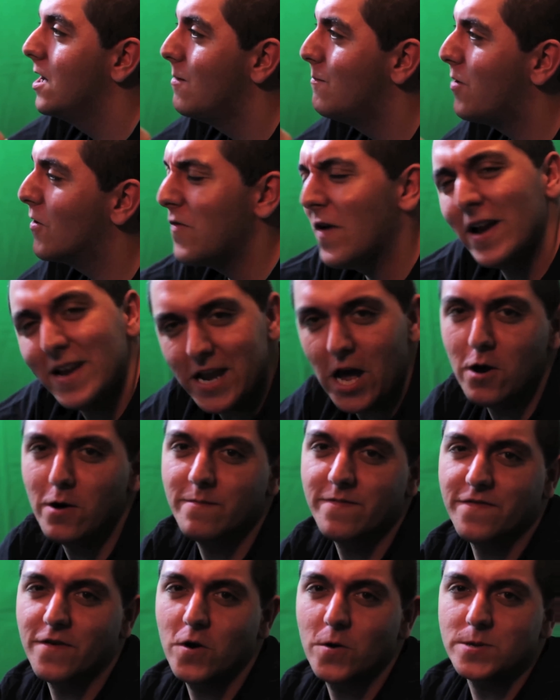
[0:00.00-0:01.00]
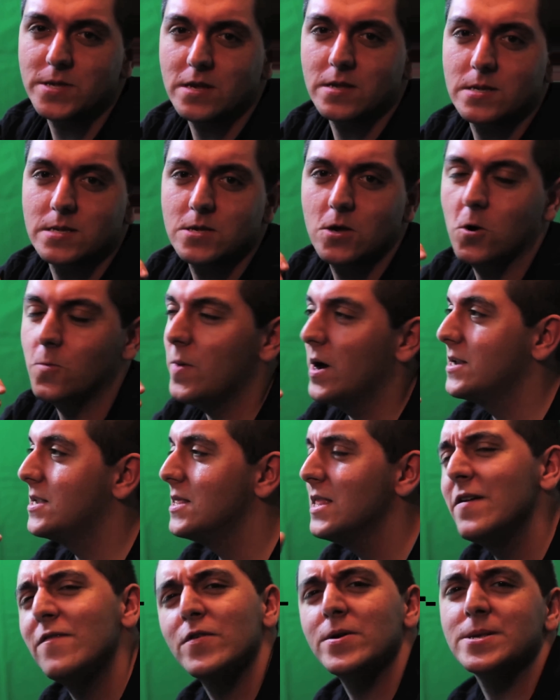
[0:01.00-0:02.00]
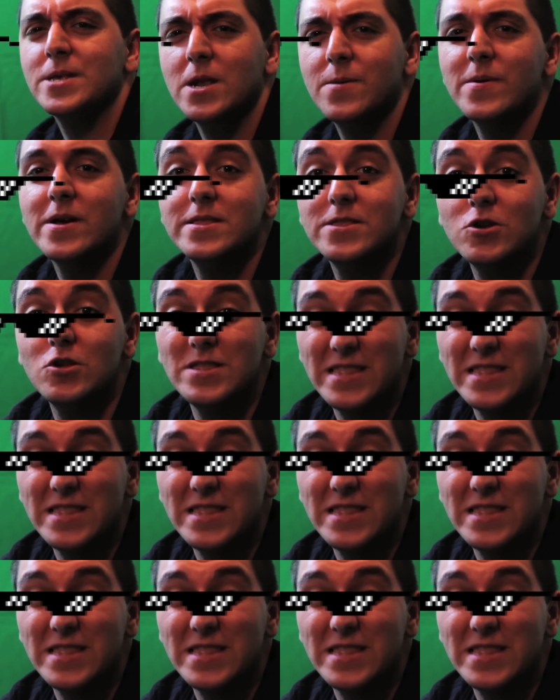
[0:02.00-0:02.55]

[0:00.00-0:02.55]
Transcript: But right now I'm frozen, so my delivery is going to be a little